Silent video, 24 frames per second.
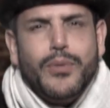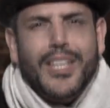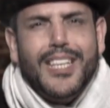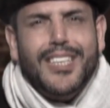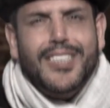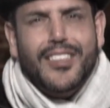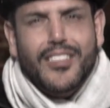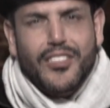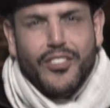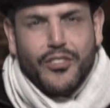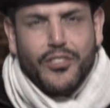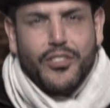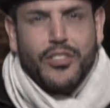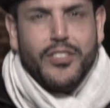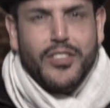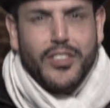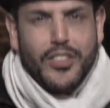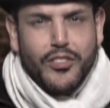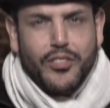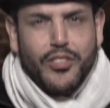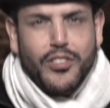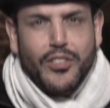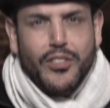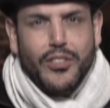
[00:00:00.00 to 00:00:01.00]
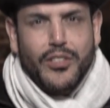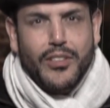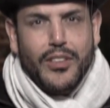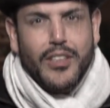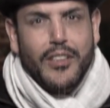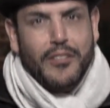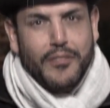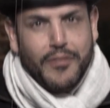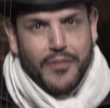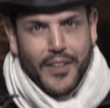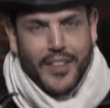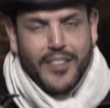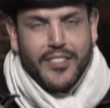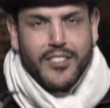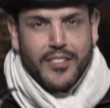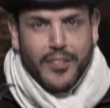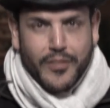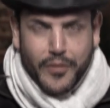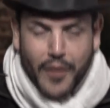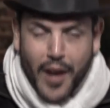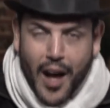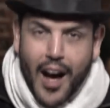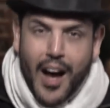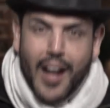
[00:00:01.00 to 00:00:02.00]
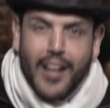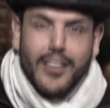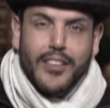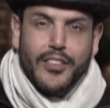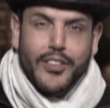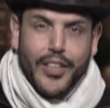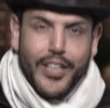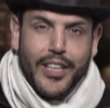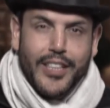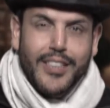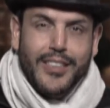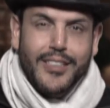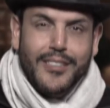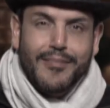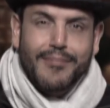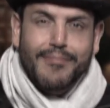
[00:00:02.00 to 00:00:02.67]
In this traditional and festive holiday,